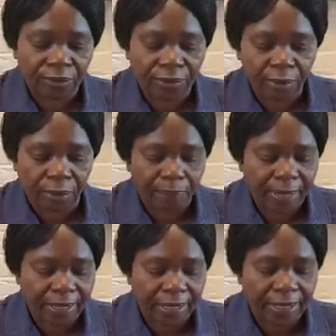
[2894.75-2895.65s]

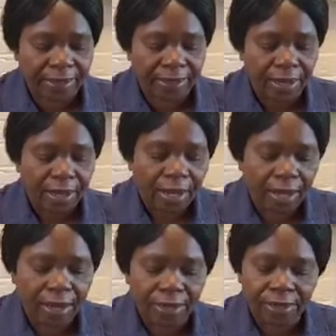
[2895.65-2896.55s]
occupied land.
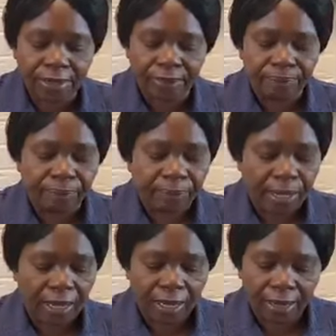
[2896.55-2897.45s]
And
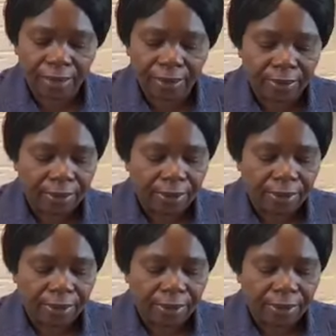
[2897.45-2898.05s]
the